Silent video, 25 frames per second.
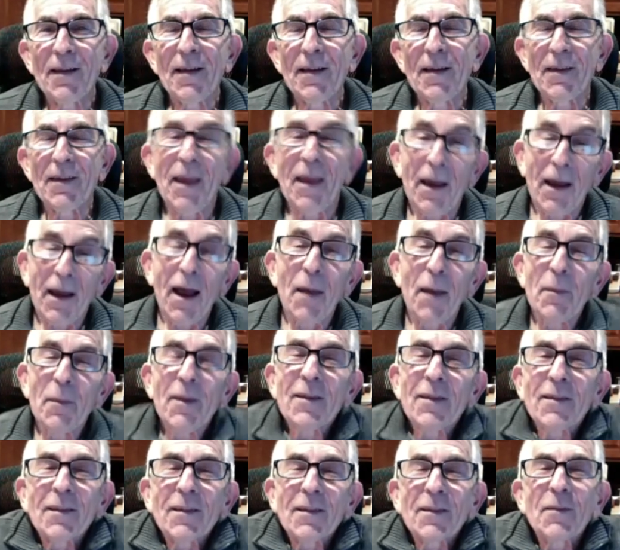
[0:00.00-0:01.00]
Yeah, I
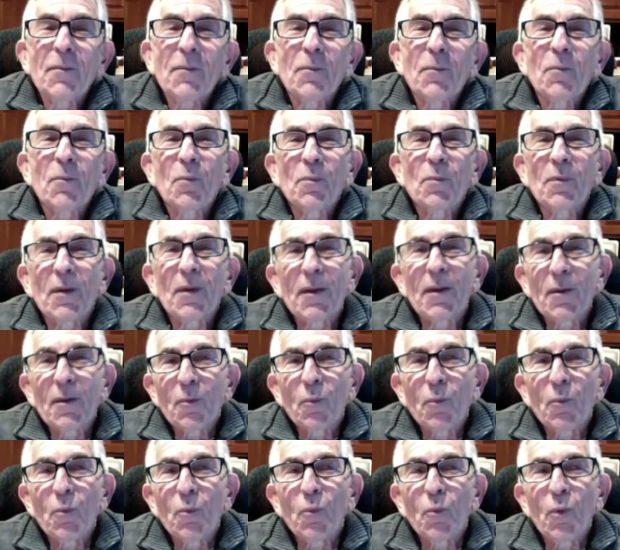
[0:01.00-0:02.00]
mean,
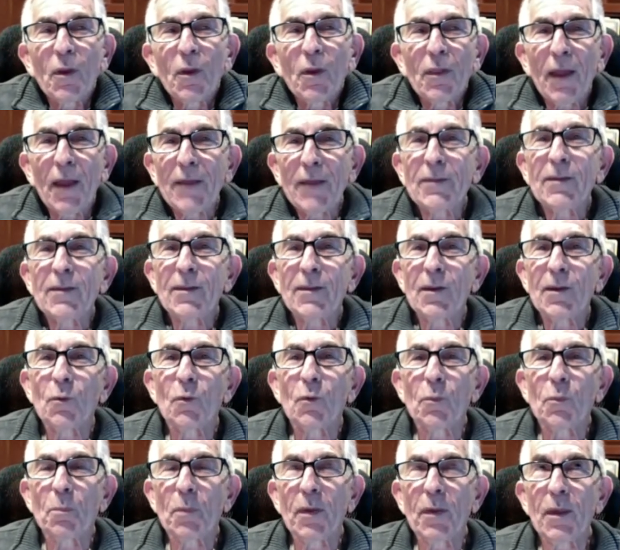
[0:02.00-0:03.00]
we like to deal
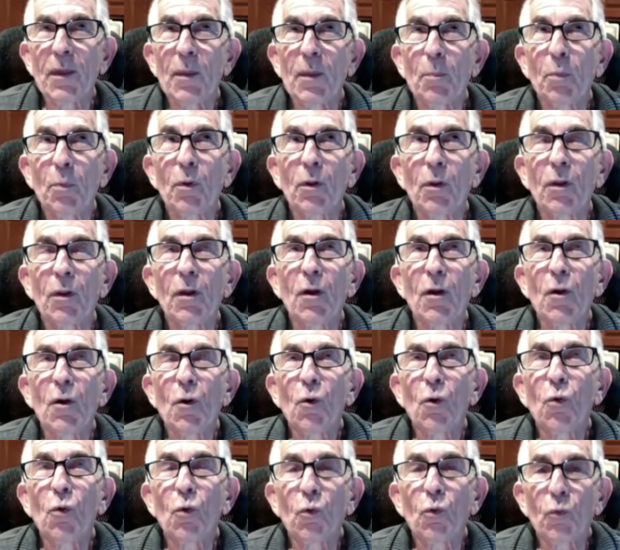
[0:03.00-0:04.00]
with people
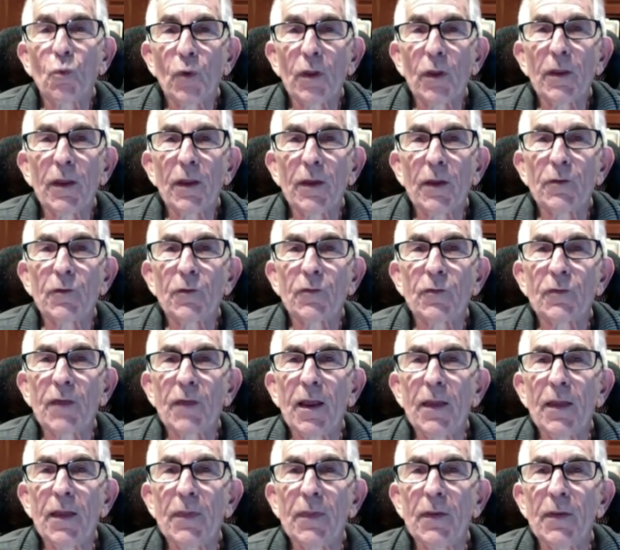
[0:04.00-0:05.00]
who really
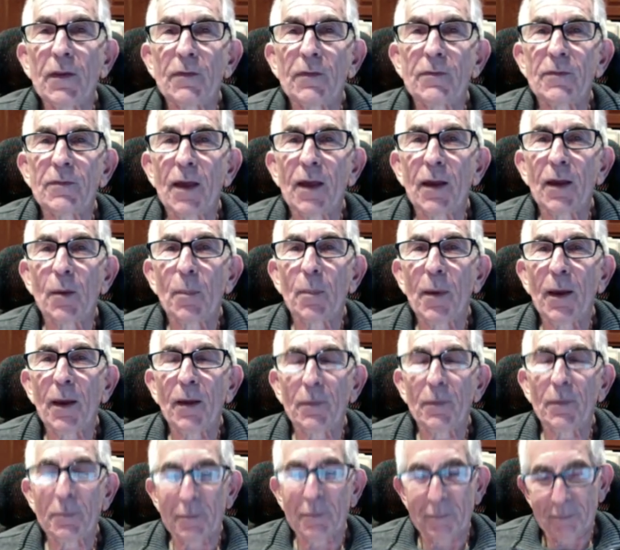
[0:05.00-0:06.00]
understand that it's not
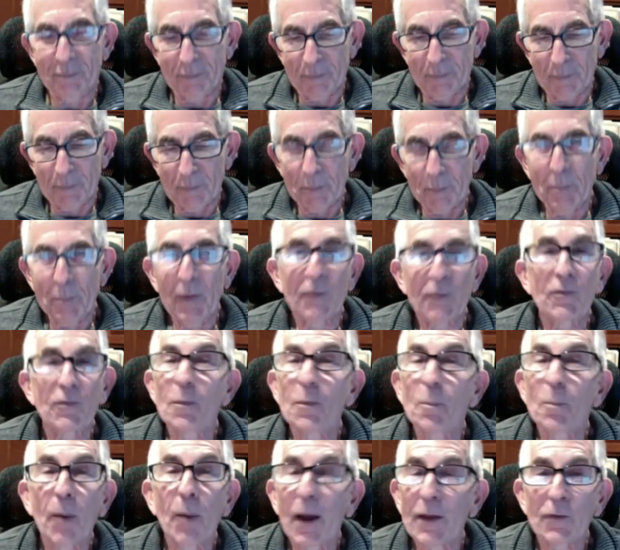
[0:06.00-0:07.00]
about bits
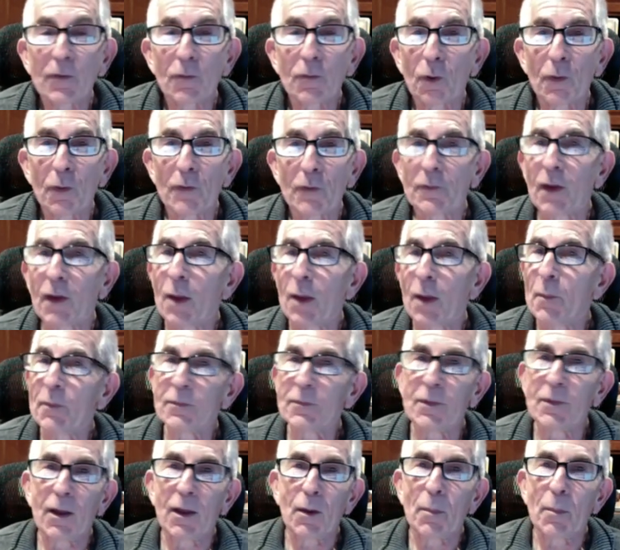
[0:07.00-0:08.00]
and bytes all the time.
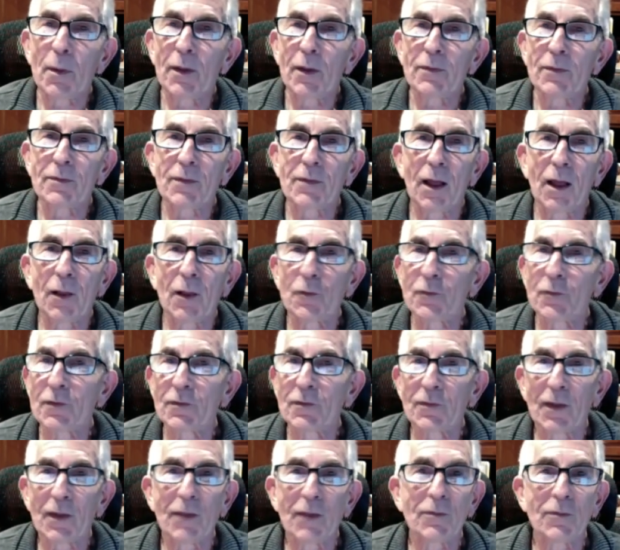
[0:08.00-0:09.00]
It's not about dollars and
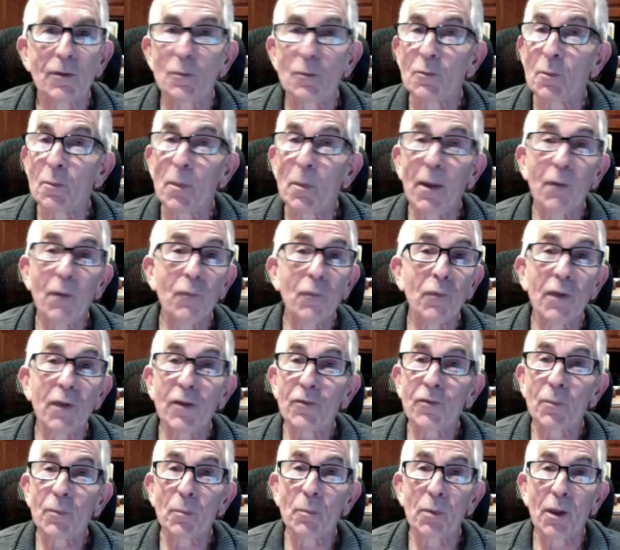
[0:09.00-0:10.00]
cents. It's about
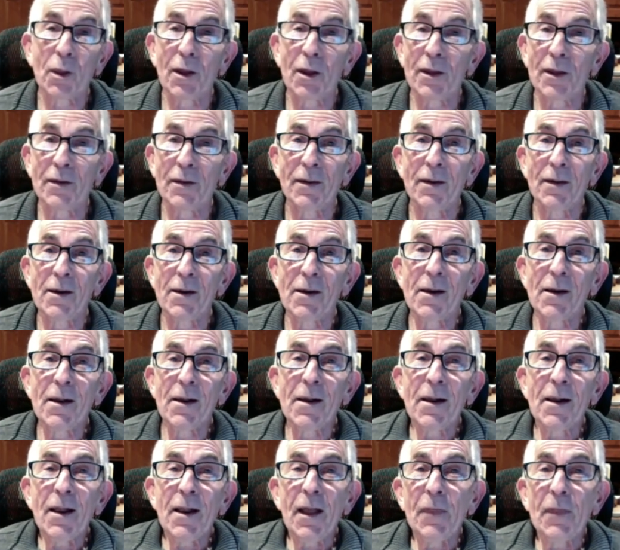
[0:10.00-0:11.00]
flesh and blood.
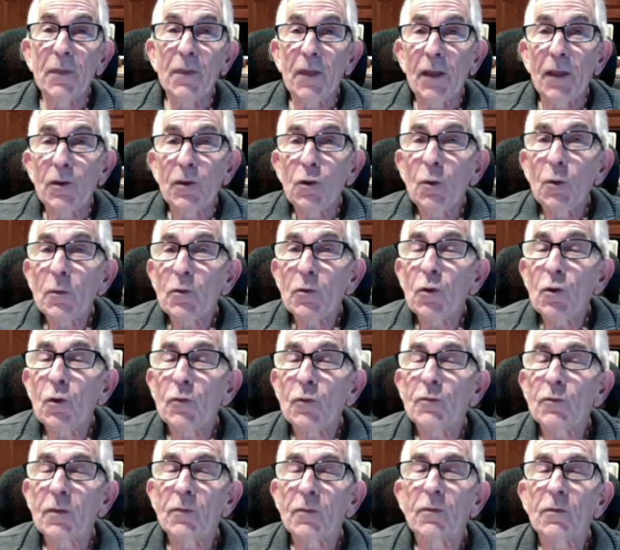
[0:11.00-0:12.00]
And you
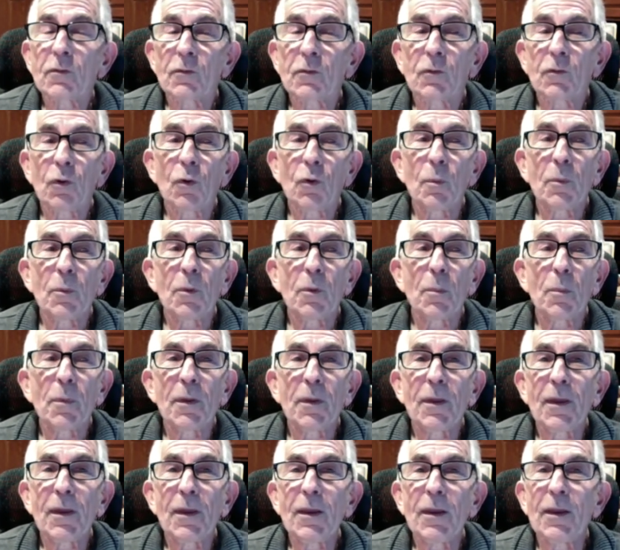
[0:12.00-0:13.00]
used this term at the
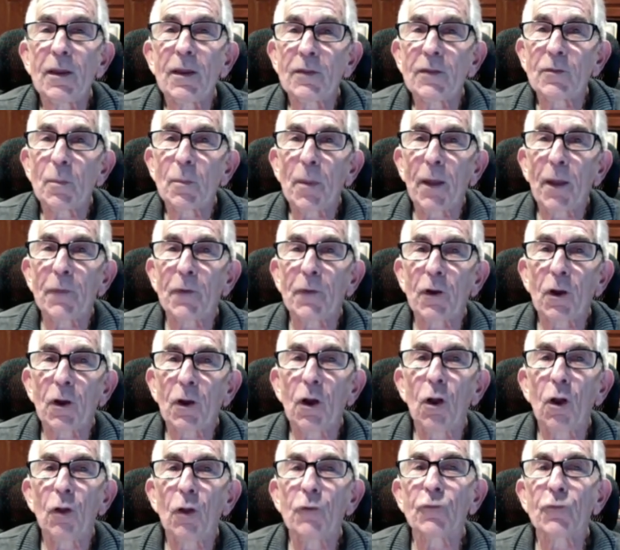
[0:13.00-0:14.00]
beginning. It's about the
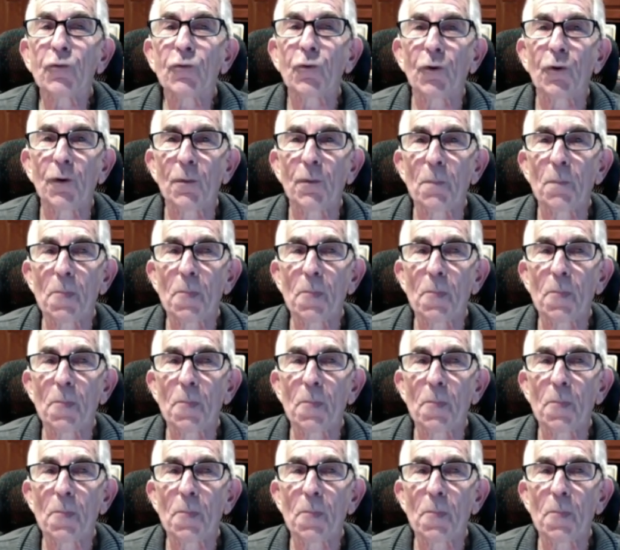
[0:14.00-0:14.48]
culture.